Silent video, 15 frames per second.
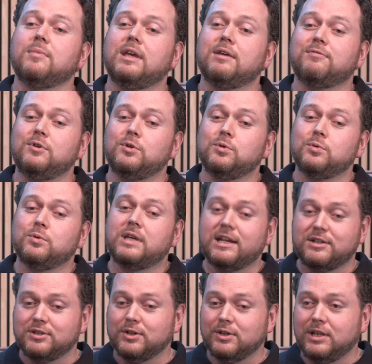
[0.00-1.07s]
If you
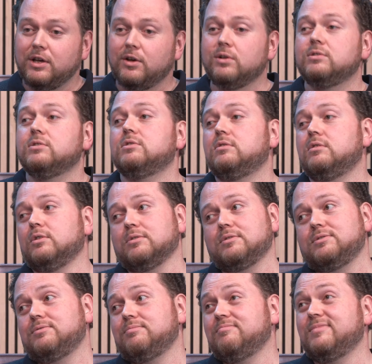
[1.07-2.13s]
catch it early on, look,